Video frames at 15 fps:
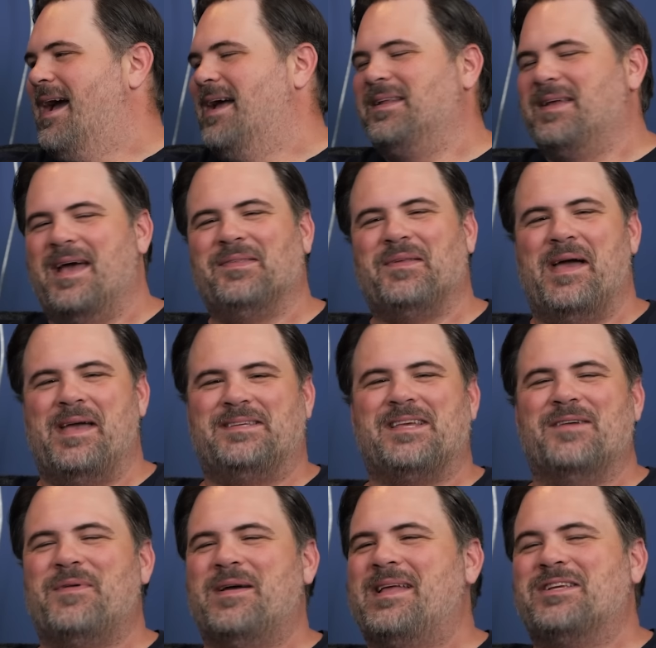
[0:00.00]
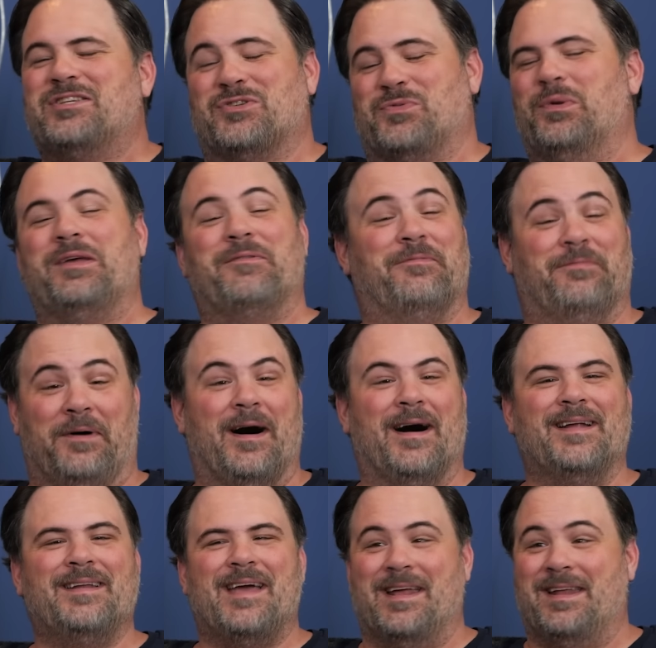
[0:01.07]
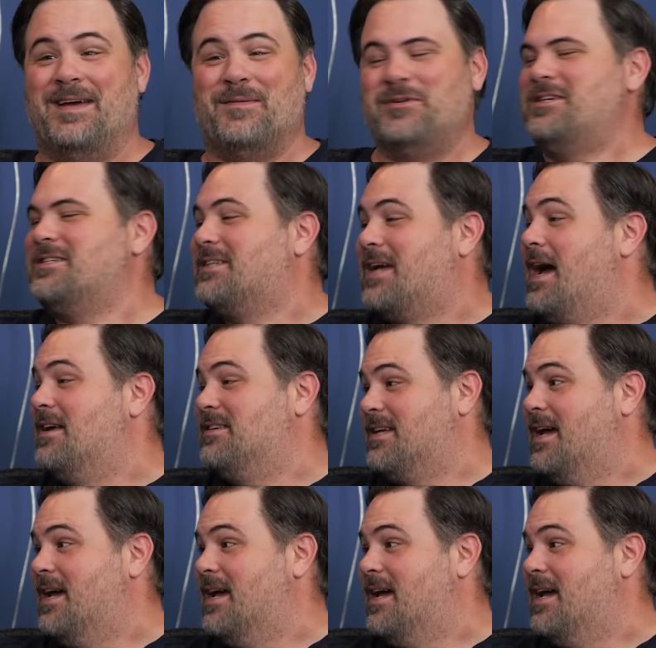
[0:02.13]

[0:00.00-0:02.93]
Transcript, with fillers: and then like stuff like that's just really fun, and, which is, is